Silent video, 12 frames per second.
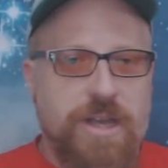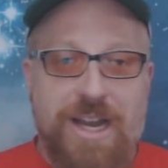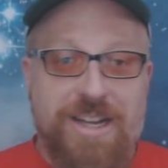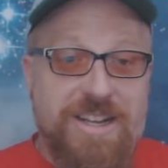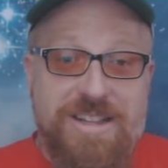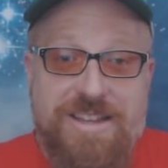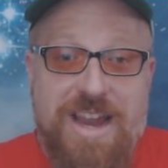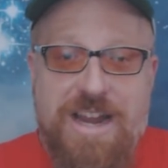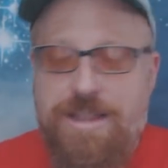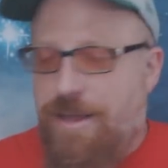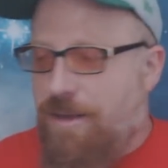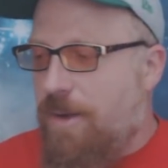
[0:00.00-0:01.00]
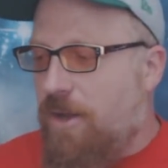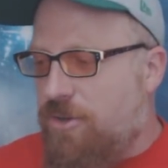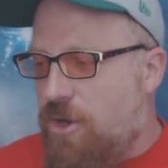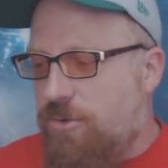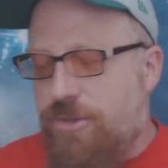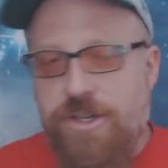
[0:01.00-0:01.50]
And it didn't say anything
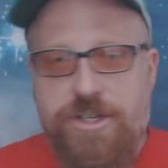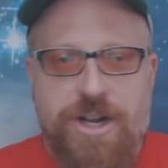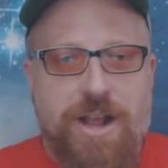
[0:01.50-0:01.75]
about dosage.